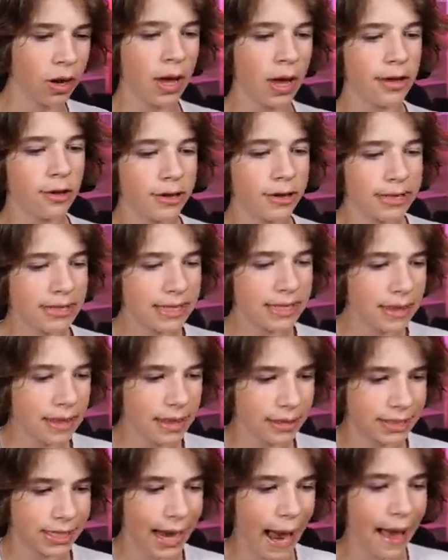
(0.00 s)
You can see in the
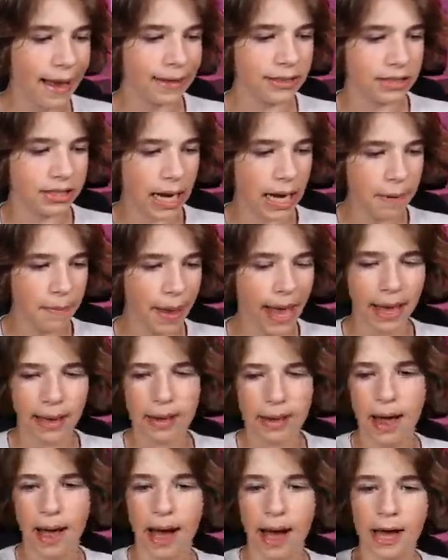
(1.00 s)
chat, J-Man,
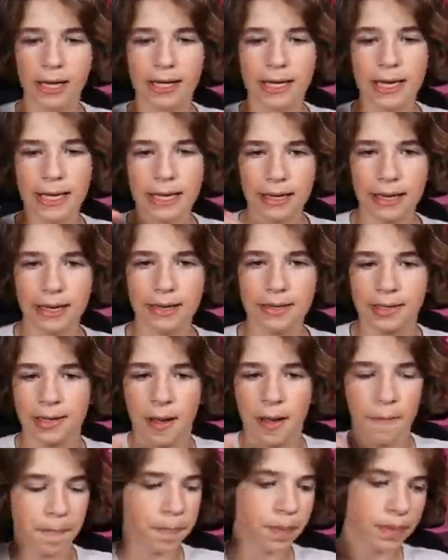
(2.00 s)
uh, he is
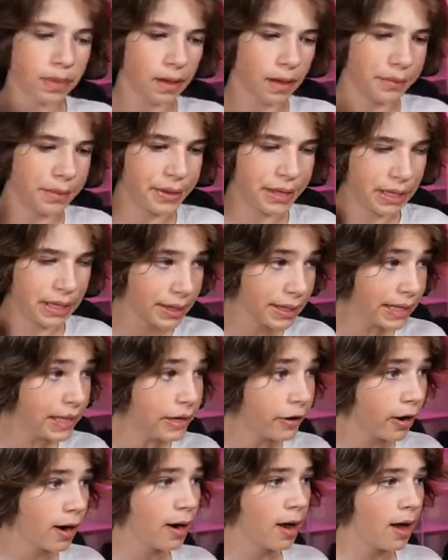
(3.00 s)
the
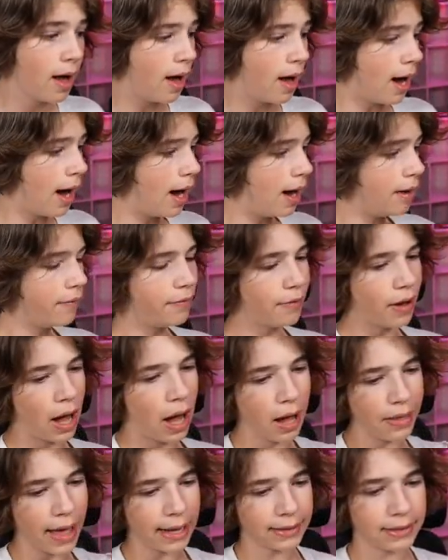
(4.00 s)
leader of uh,
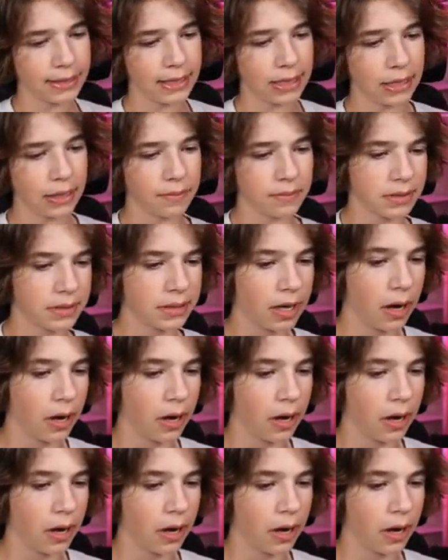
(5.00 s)
that team, so...